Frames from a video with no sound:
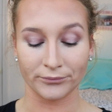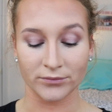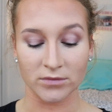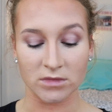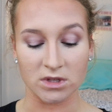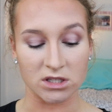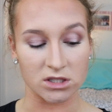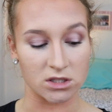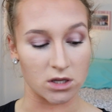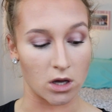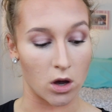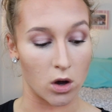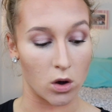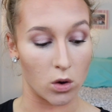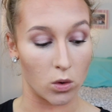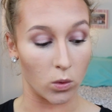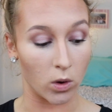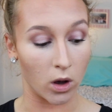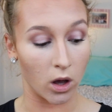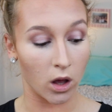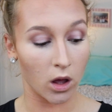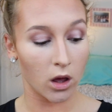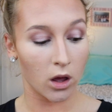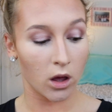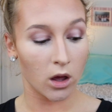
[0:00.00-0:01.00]
so
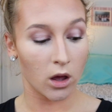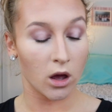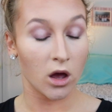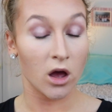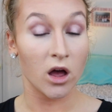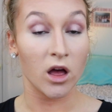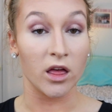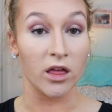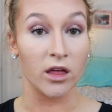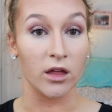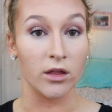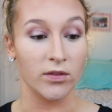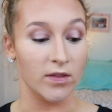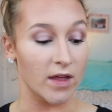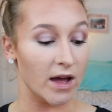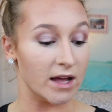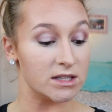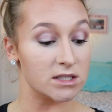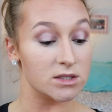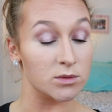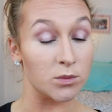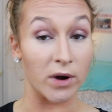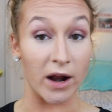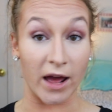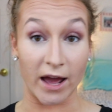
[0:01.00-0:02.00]

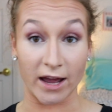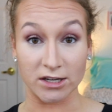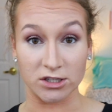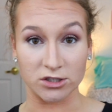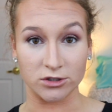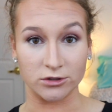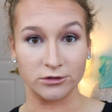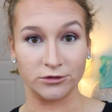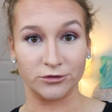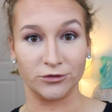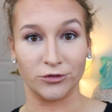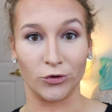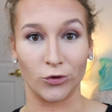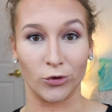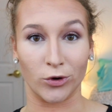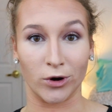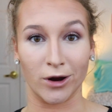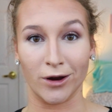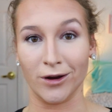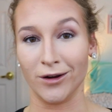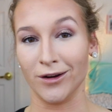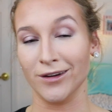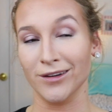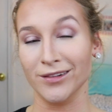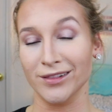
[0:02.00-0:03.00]
that's what I do
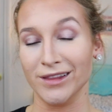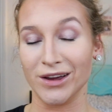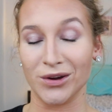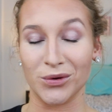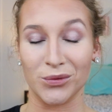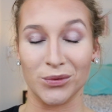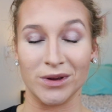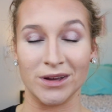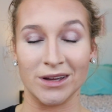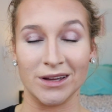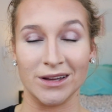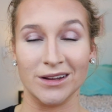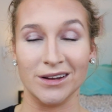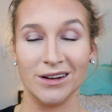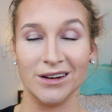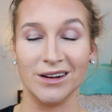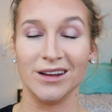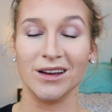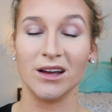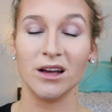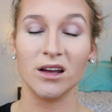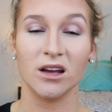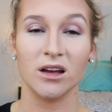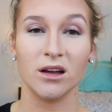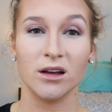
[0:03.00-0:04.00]
for liquid
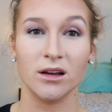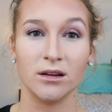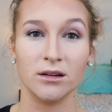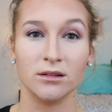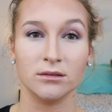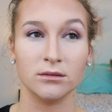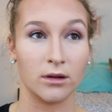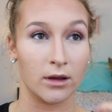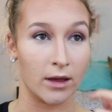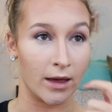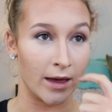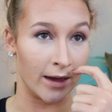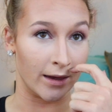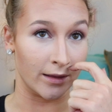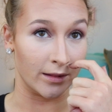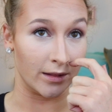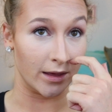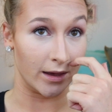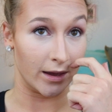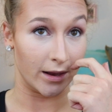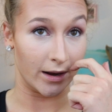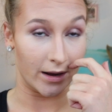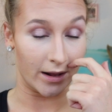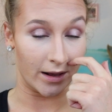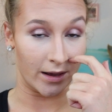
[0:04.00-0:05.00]

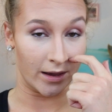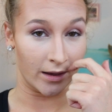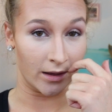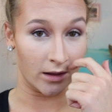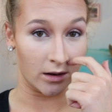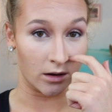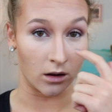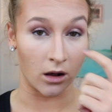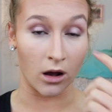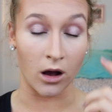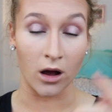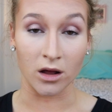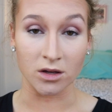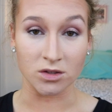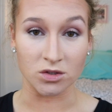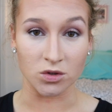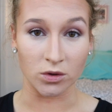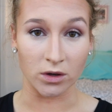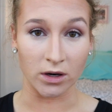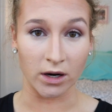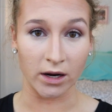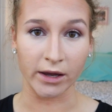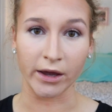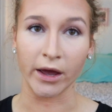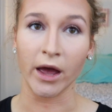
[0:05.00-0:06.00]
highlight and
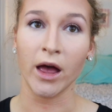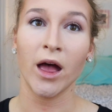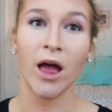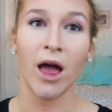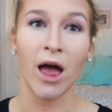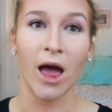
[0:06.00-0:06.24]
contouring.